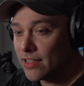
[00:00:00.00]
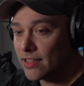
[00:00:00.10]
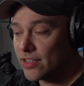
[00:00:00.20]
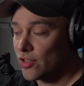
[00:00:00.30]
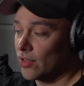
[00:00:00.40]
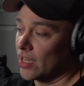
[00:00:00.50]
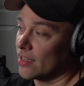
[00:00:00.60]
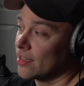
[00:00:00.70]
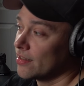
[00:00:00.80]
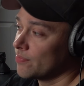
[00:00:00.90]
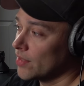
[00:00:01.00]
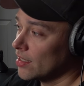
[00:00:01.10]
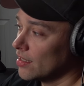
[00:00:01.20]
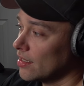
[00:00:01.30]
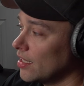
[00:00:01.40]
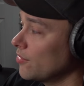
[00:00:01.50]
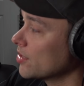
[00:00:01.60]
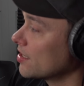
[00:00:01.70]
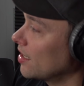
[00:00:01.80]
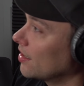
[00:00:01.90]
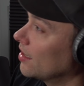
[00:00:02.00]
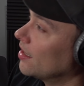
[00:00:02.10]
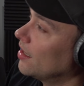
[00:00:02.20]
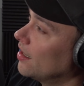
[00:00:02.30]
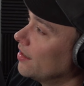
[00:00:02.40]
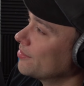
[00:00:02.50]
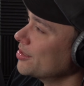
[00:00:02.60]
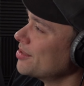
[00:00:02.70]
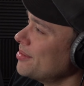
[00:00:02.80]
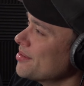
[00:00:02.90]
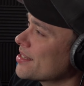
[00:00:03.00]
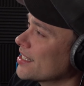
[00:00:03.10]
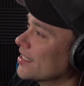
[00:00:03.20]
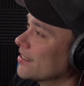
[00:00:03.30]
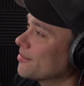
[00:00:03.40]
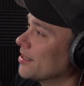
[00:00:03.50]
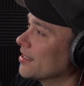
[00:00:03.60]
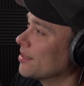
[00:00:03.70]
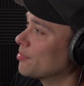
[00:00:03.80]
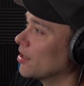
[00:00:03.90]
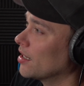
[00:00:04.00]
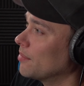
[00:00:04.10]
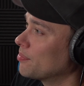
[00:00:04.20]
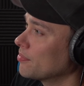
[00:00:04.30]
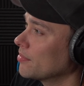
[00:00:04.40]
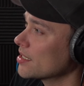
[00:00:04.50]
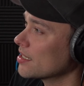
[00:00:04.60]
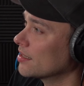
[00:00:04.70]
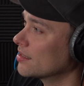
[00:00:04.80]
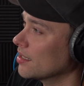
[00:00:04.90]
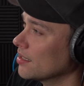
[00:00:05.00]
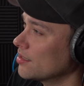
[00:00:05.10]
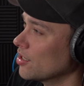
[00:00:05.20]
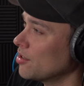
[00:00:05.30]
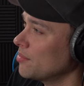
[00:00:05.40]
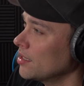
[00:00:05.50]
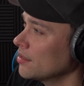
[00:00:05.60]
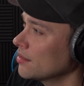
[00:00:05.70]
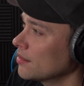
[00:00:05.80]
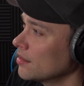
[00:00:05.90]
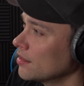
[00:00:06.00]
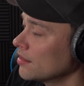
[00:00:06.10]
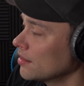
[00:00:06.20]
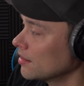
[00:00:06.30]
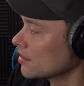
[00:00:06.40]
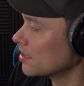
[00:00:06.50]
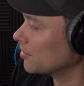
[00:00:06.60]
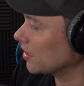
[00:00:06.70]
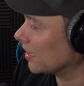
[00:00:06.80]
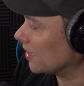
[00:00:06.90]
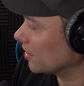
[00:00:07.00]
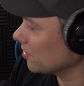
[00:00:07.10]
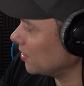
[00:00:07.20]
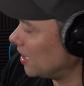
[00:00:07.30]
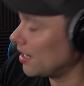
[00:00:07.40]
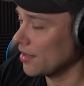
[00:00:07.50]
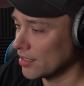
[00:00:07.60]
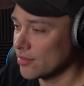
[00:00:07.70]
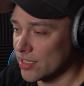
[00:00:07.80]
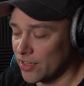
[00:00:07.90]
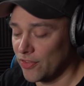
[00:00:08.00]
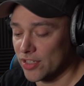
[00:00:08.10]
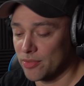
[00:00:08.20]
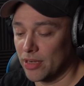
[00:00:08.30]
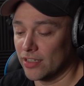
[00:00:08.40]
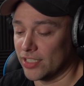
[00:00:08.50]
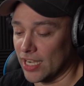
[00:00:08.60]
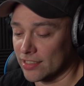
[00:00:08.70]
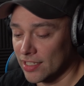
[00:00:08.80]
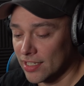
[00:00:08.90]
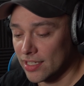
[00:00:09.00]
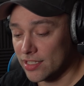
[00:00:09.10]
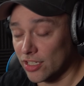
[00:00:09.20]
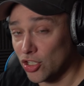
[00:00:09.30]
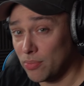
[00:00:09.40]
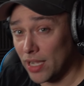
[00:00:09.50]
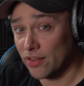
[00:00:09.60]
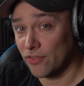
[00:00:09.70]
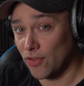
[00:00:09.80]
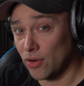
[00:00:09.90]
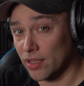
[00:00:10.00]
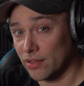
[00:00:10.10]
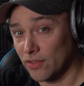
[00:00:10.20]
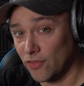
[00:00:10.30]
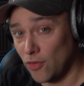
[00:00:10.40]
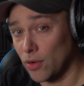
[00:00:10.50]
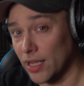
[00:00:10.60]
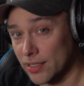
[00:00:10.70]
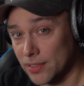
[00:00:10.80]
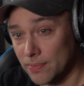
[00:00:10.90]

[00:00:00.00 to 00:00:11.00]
So like, he was saying that, which was the one that he brought up? Was it DOMA? Something like that. I think it was the Defense of Marriage Act. He's like, Joe Biden voted for it.